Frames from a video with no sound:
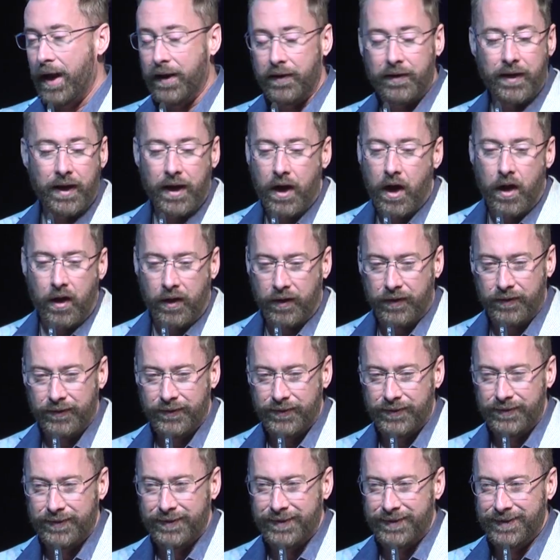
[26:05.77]
and they
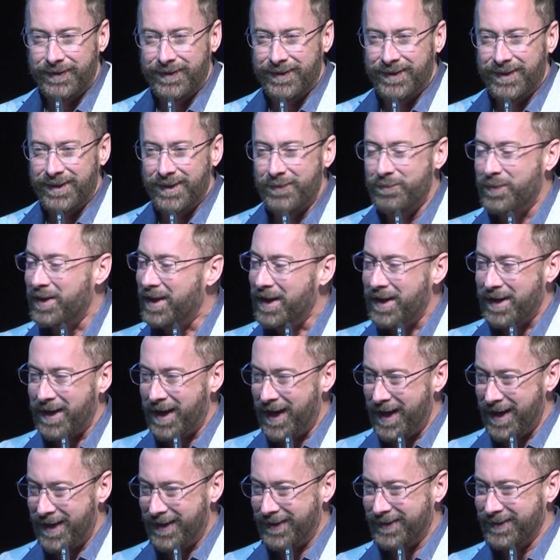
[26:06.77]
are, but
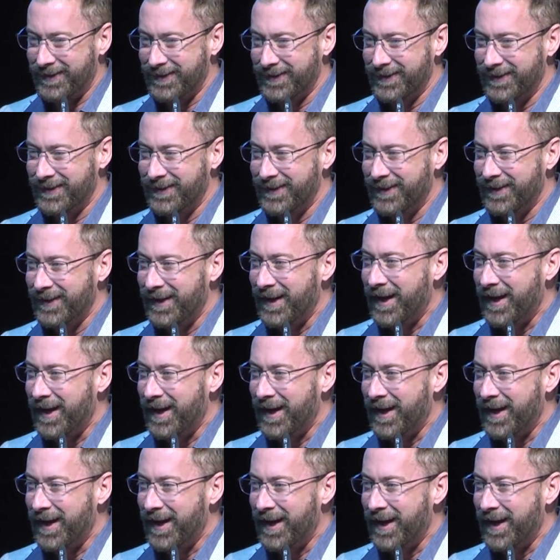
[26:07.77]
they can't.